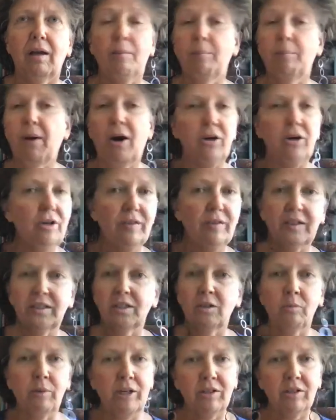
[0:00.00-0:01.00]
part of their
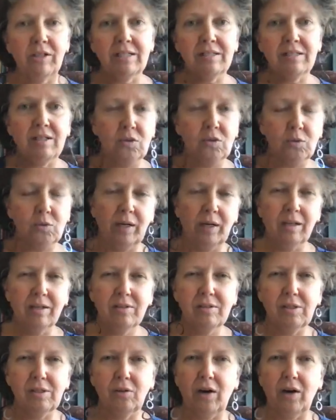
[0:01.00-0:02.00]
awareness as well.
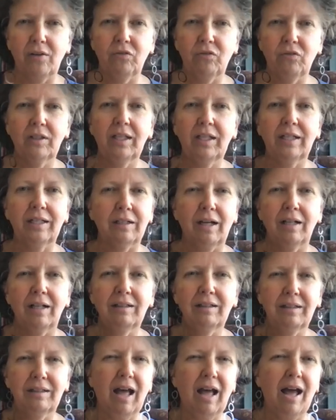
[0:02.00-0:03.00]
So I feel like a
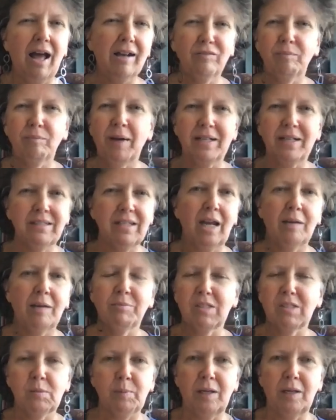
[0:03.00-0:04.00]
lot of my time
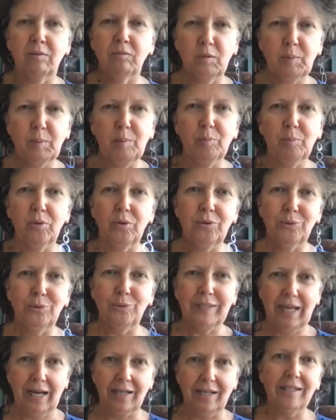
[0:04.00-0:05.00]
is spent with people who
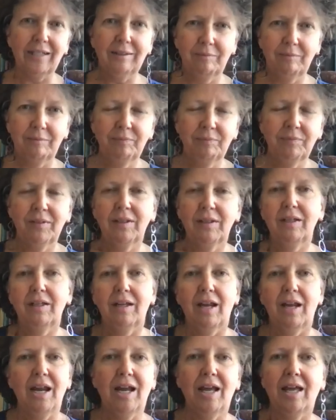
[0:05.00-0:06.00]
get it
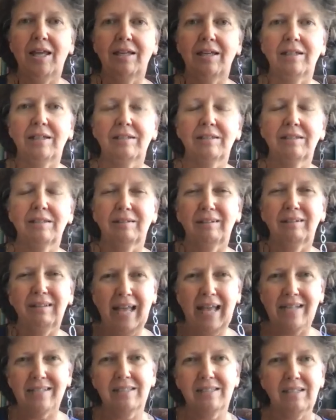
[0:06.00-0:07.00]
and
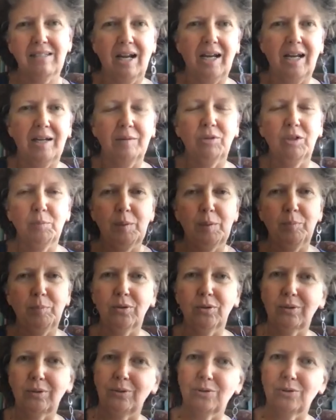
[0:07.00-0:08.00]
less time with people
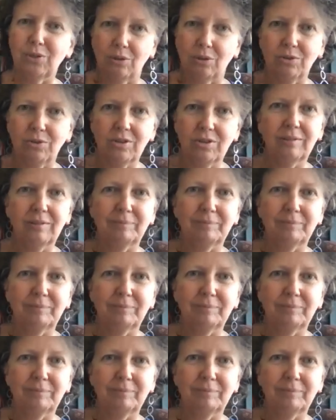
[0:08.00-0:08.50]
who don't.